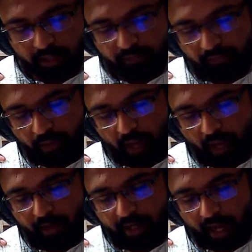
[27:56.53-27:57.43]
you have a
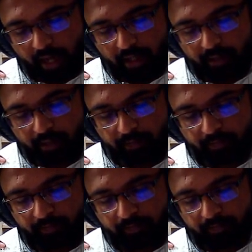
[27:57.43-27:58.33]
tank
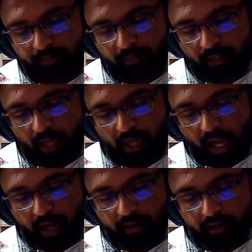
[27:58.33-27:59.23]
and
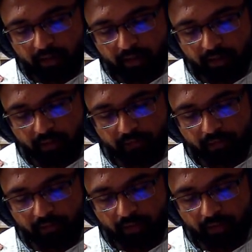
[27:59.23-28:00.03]
if you